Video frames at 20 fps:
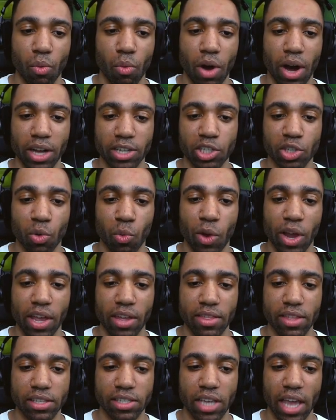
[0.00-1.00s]
Wash
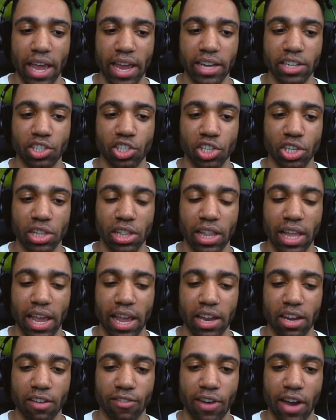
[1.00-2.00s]
away this ancient
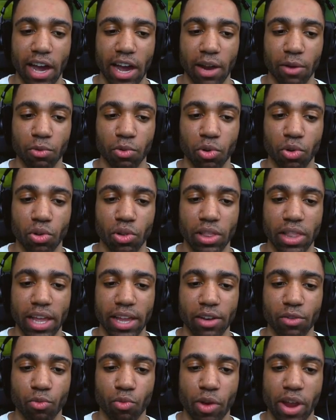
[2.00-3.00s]
land of Hyrule.
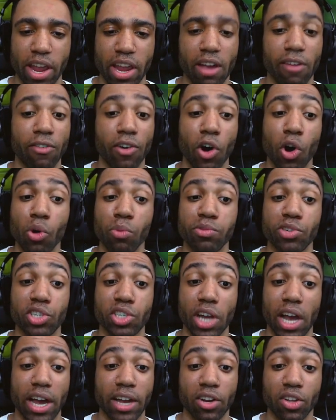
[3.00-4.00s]
Let ray of hope
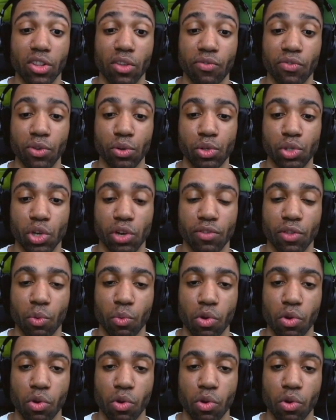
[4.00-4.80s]
shine on the future of